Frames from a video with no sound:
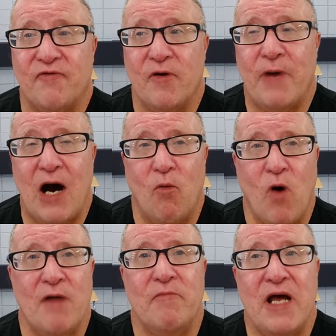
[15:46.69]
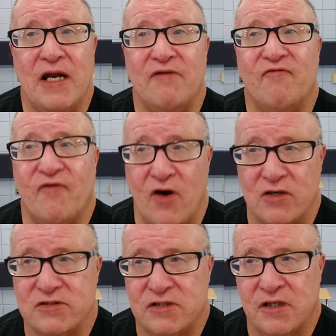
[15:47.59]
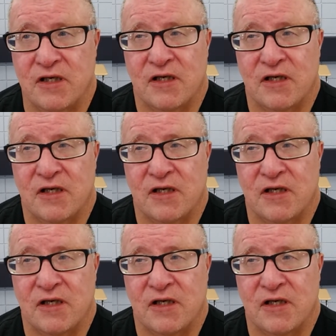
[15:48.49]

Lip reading: for about 1 minute first,